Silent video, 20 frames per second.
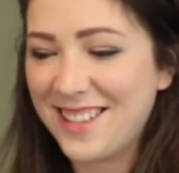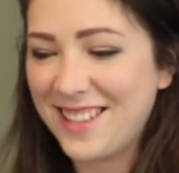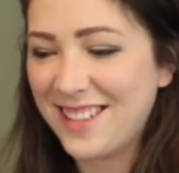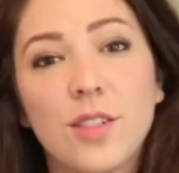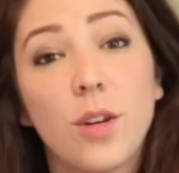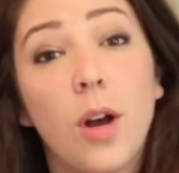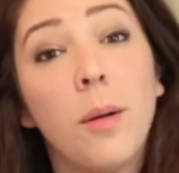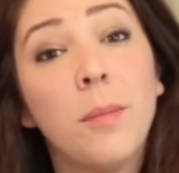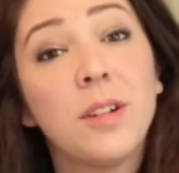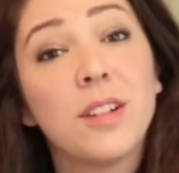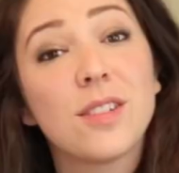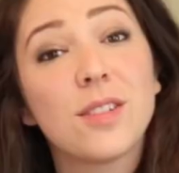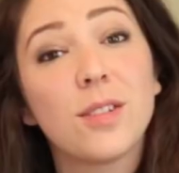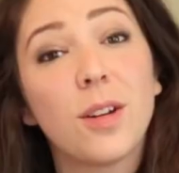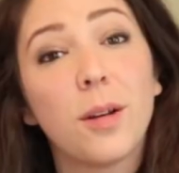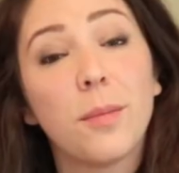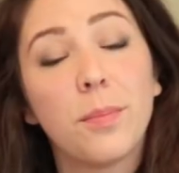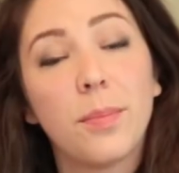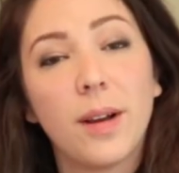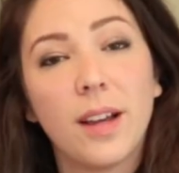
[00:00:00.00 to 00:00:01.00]
So I'm going to
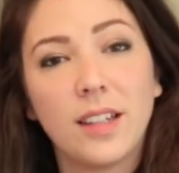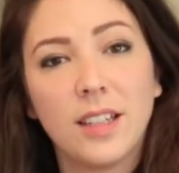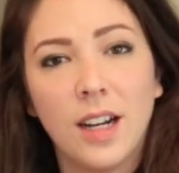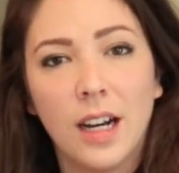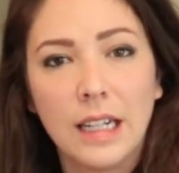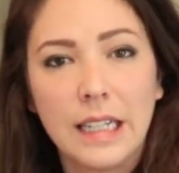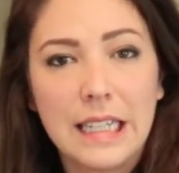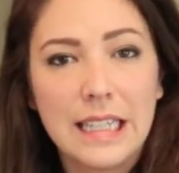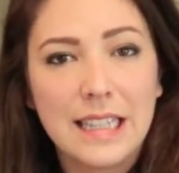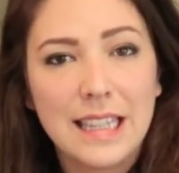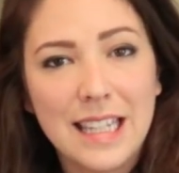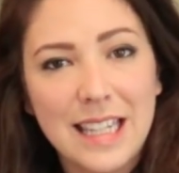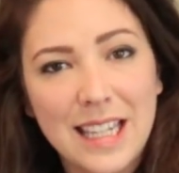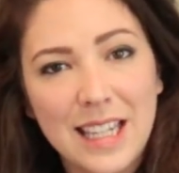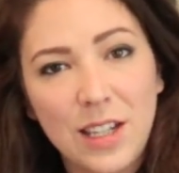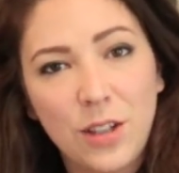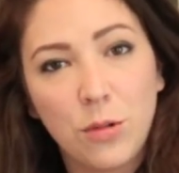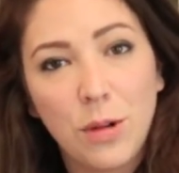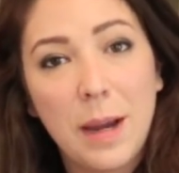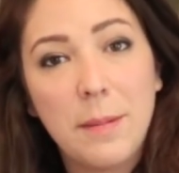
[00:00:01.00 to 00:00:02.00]
start by cutting
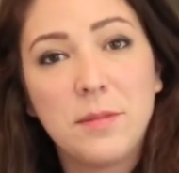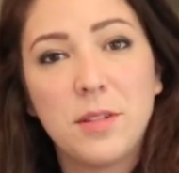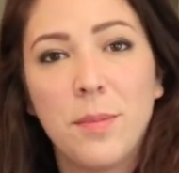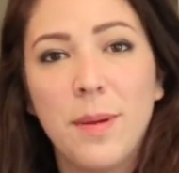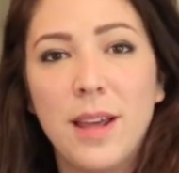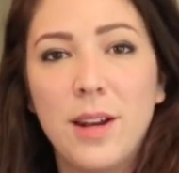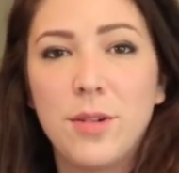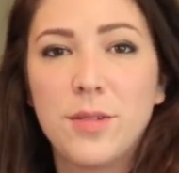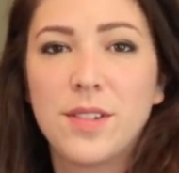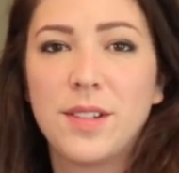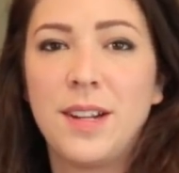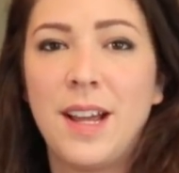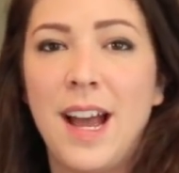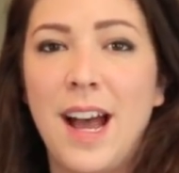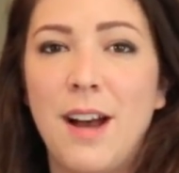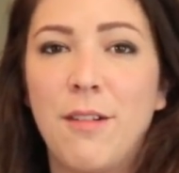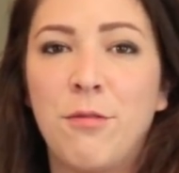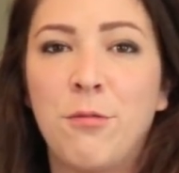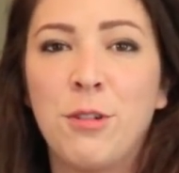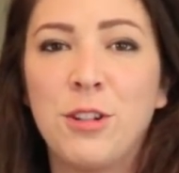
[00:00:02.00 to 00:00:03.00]
the grape tomatoes in
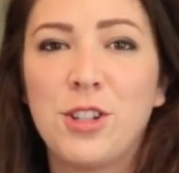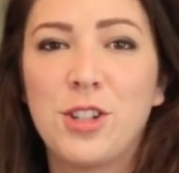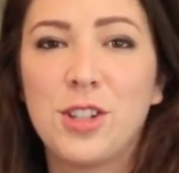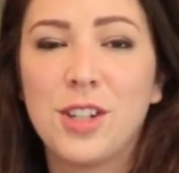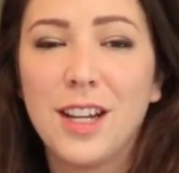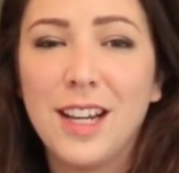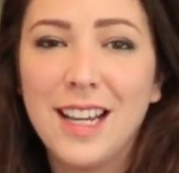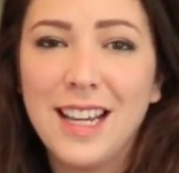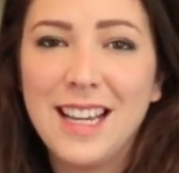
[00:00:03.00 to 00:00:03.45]
half, which